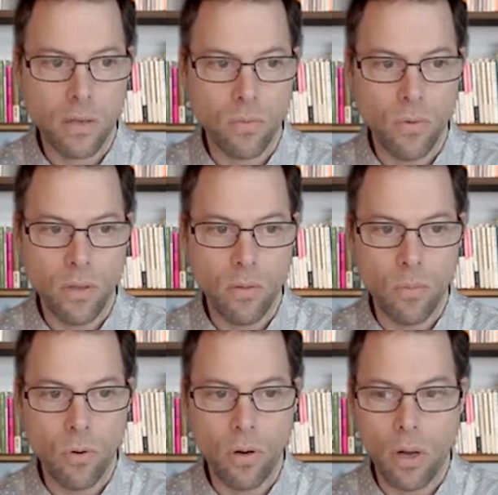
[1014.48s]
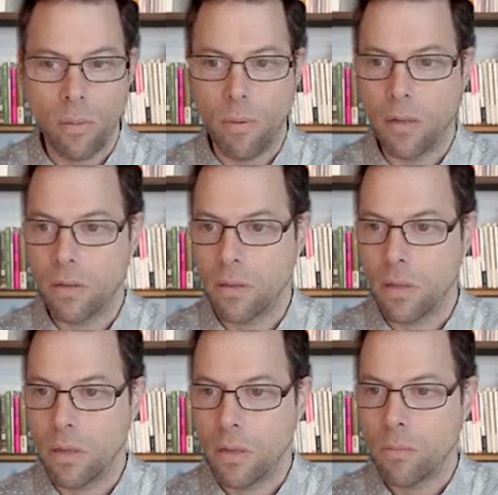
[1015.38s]
then read more about
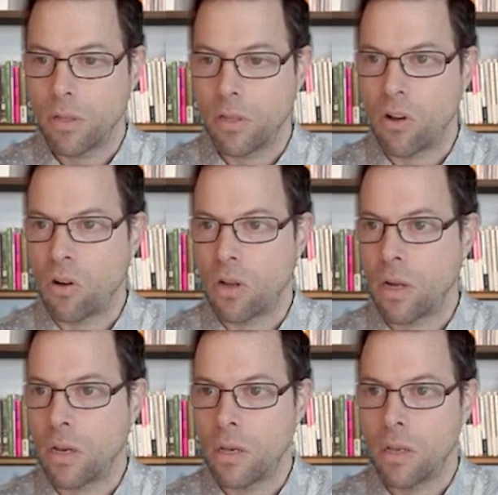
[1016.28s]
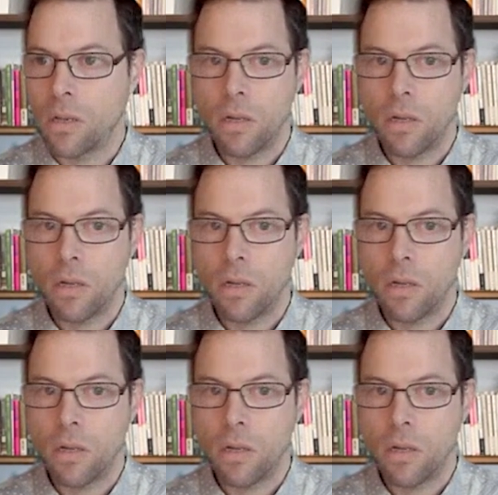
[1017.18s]
the pedagogical